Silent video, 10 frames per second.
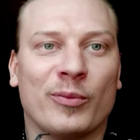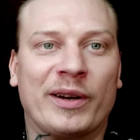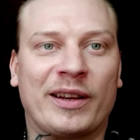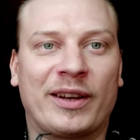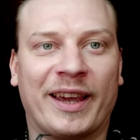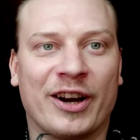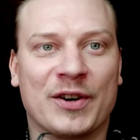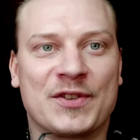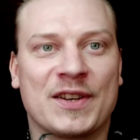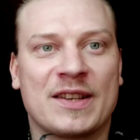nobody
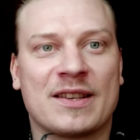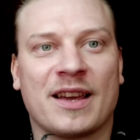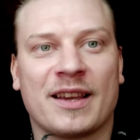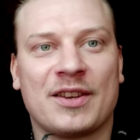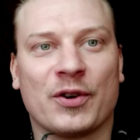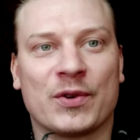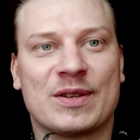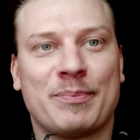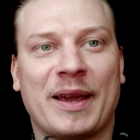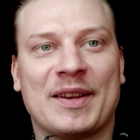cares that it's like, you know,
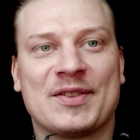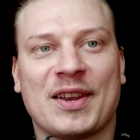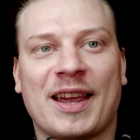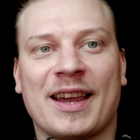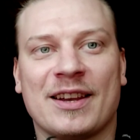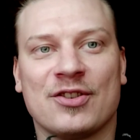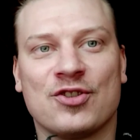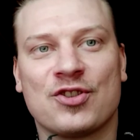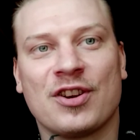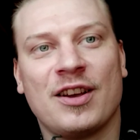space
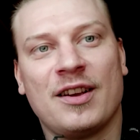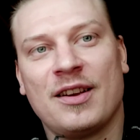age,